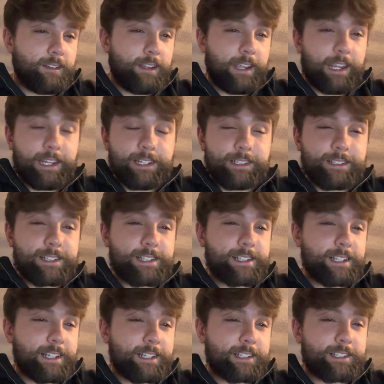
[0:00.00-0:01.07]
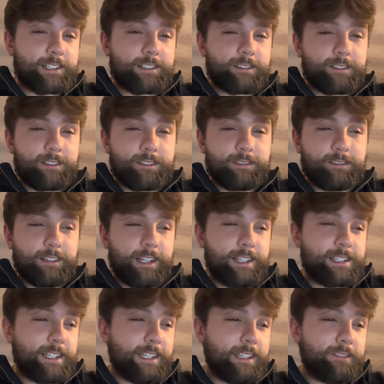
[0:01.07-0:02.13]
8-6,
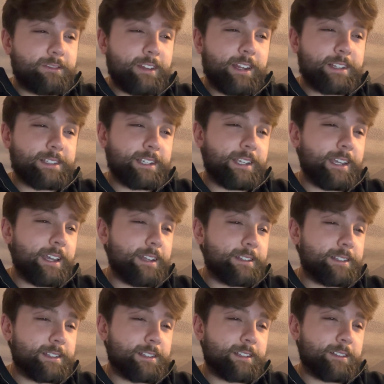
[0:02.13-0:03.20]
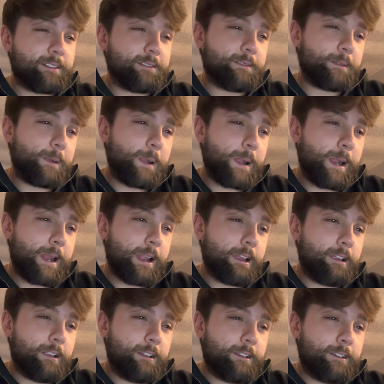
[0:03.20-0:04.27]
as even as it gets.
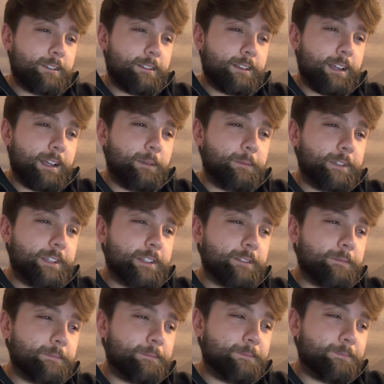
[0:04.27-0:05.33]
I mean,